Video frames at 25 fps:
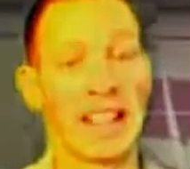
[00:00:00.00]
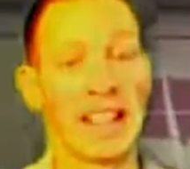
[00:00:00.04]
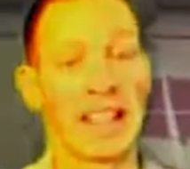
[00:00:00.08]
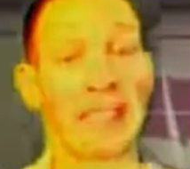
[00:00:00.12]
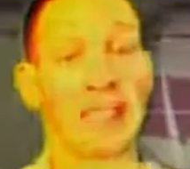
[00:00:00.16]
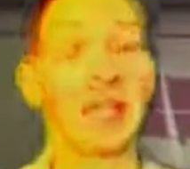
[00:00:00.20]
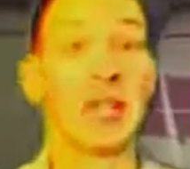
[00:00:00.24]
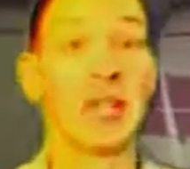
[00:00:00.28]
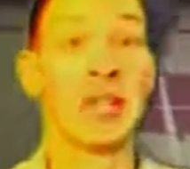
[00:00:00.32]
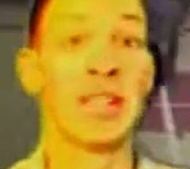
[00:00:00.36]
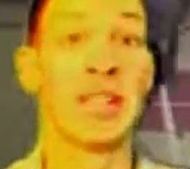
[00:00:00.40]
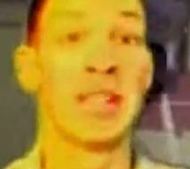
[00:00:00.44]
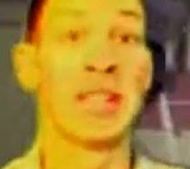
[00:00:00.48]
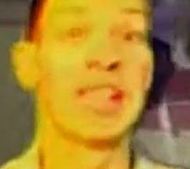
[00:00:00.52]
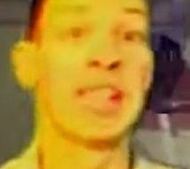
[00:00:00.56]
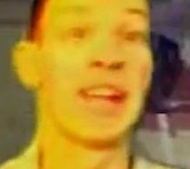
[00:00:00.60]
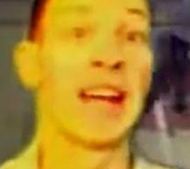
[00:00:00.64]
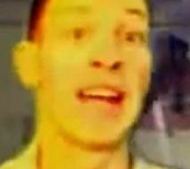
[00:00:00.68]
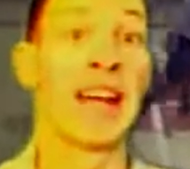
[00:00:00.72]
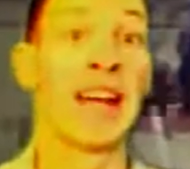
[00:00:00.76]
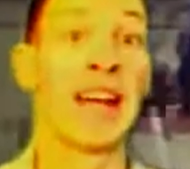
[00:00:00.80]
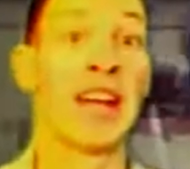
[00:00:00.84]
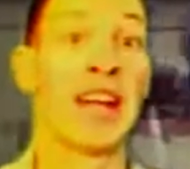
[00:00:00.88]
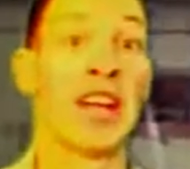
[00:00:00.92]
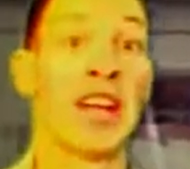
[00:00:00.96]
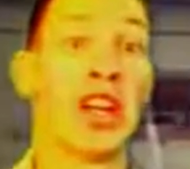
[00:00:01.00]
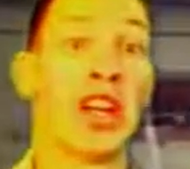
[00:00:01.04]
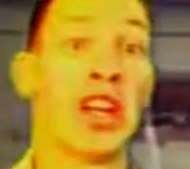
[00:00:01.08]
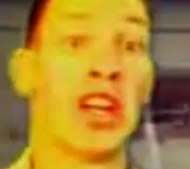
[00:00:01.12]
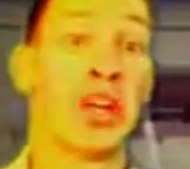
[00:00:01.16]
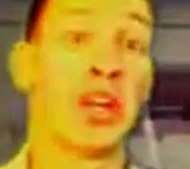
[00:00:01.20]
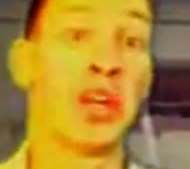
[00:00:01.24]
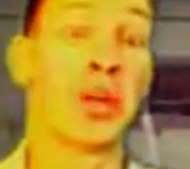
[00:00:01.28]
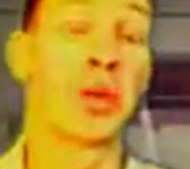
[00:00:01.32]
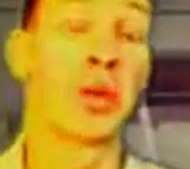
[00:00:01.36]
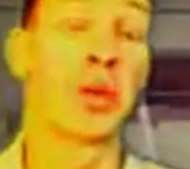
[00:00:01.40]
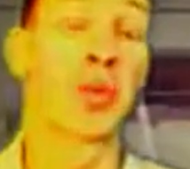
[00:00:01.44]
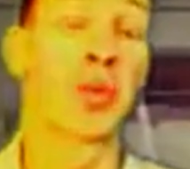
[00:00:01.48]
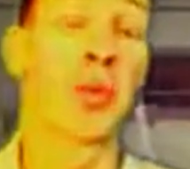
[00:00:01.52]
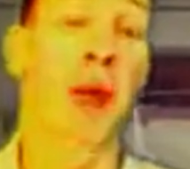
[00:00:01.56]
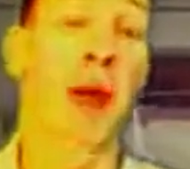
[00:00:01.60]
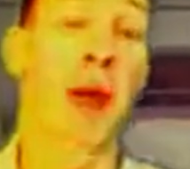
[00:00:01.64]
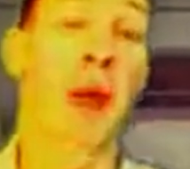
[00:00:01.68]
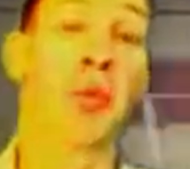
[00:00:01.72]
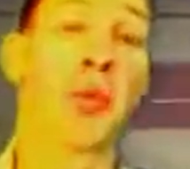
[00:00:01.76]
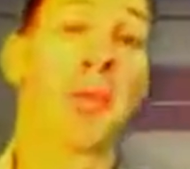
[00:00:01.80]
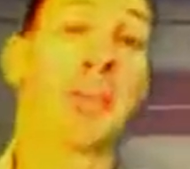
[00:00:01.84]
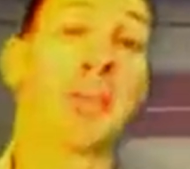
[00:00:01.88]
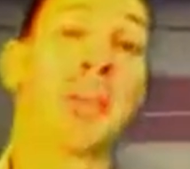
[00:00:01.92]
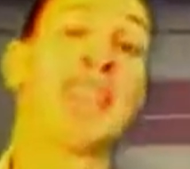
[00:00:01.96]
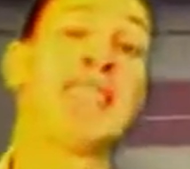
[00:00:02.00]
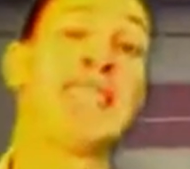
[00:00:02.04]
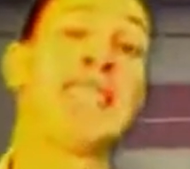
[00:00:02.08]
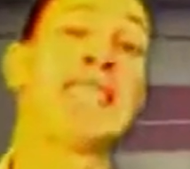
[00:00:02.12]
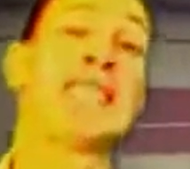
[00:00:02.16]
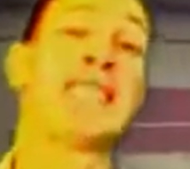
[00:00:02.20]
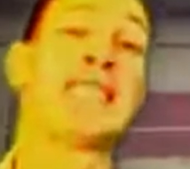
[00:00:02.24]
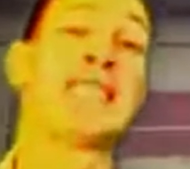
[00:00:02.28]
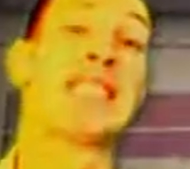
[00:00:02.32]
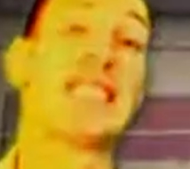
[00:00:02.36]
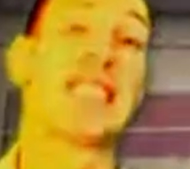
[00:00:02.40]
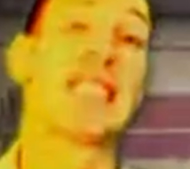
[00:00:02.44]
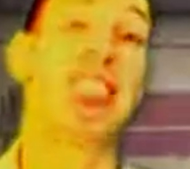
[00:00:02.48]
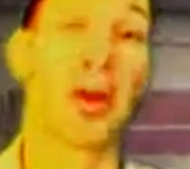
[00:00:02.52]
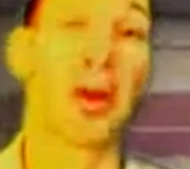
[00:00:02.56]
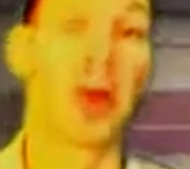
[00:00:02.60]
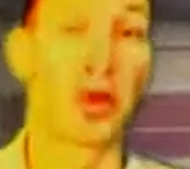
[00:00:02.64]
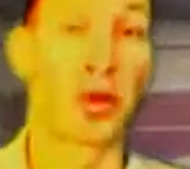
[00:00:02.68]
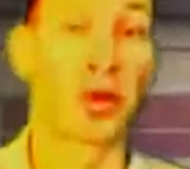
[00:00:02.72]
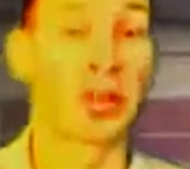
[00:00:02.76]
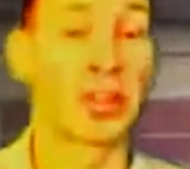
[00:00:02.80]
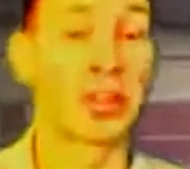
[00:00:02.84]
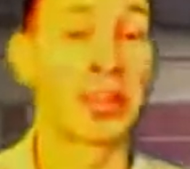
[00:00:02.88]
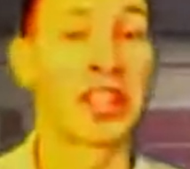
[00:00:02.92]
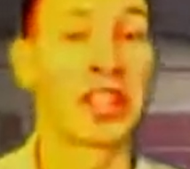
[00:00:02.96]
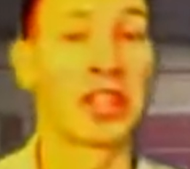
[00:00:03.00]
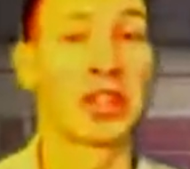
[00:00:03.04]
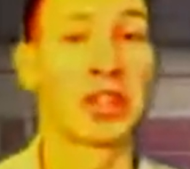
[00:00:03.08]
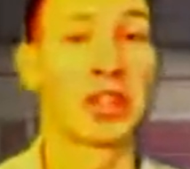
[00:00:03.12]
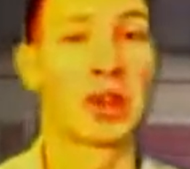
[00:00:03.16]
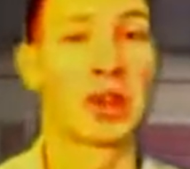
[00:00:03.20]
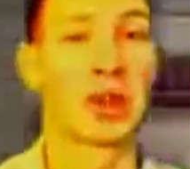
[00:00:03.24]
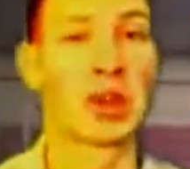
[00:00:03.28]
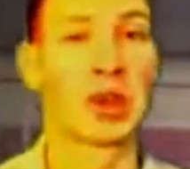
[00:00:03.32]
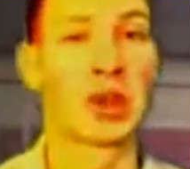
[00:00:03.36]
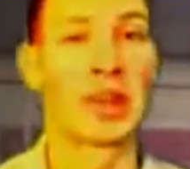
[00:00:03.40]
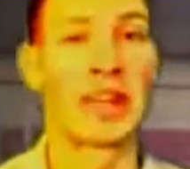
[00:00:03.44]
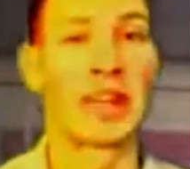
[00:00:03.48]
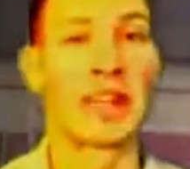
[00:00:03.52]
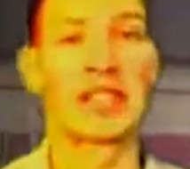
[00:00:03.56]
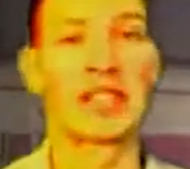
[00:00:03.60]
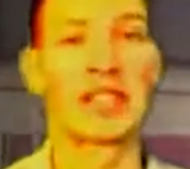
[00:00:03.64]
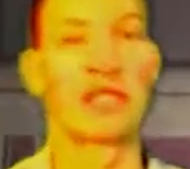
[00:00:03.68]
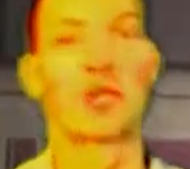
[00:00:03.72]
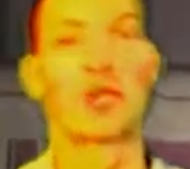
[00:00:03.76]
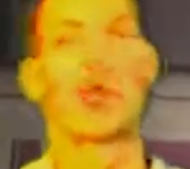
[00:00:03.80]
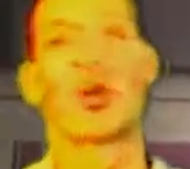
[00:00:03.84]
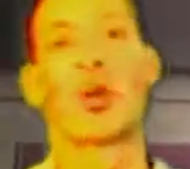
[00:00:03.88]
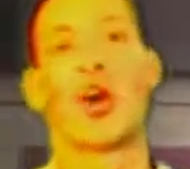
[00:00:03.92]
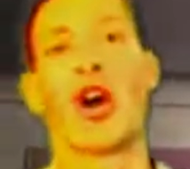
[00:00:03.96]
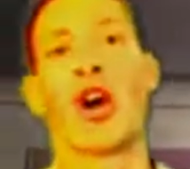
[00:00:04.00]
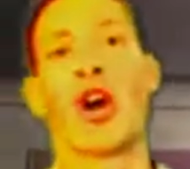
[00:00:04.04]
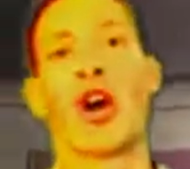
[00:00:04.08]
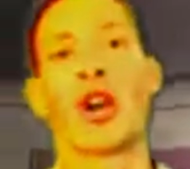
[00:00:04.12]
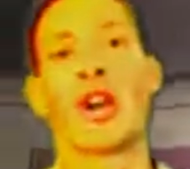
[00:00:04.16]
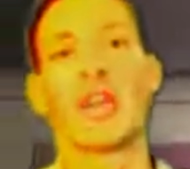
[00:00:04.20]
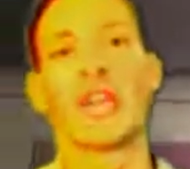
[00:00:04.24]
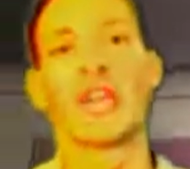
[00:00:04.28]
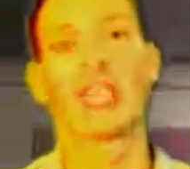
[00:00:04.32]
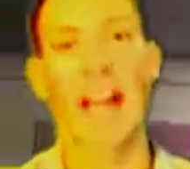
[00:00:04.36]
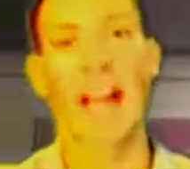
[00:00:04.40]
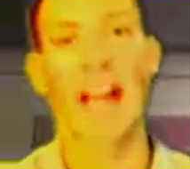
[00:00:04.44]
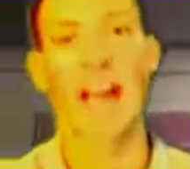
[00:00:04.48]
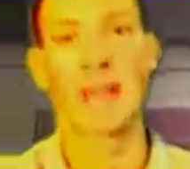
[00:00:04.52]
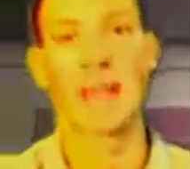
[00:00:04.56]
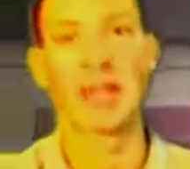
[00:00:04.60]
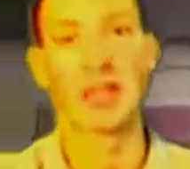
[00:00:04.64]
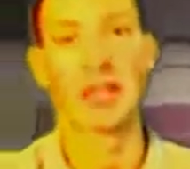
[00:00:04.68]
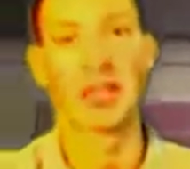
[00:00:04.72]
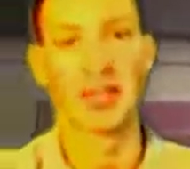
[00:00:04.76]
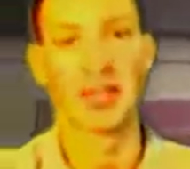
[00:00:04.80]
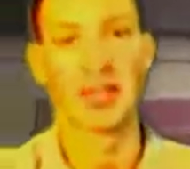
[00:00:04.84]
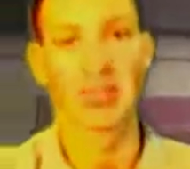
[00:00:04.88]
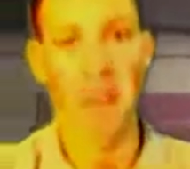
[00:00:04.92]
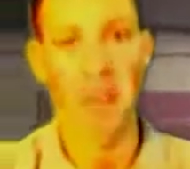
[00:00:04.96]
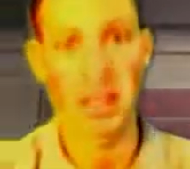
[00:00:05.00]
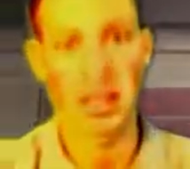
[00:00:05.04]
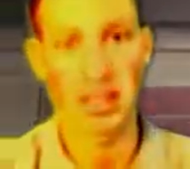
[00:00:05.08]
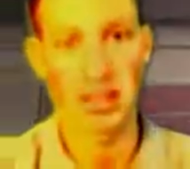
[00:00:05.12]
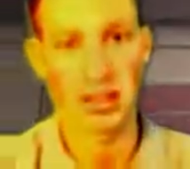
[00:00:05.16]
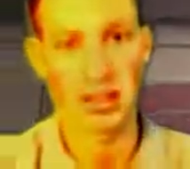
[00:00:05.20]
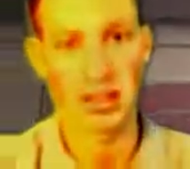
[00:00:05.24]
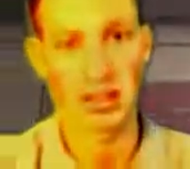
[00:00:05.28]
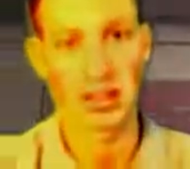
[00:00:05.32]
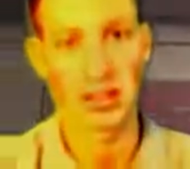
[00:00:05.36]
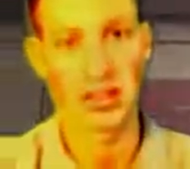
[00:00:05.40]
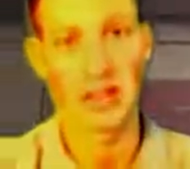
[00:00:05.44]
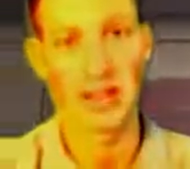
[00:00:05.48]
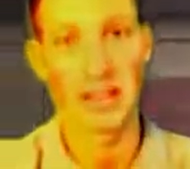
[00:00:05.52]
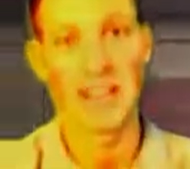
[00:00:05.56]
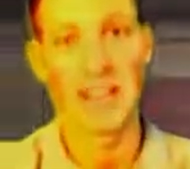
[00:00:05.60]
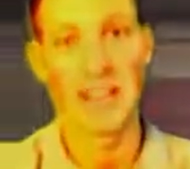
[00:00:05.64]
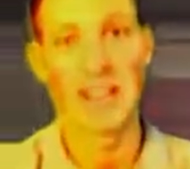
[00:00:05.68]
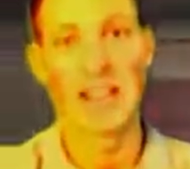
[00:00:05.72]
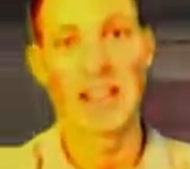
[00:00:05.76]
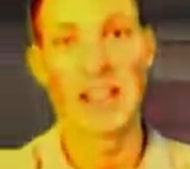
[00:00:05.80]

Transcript: If you did that, you would probably get slower because you were training the wrong types of muscles.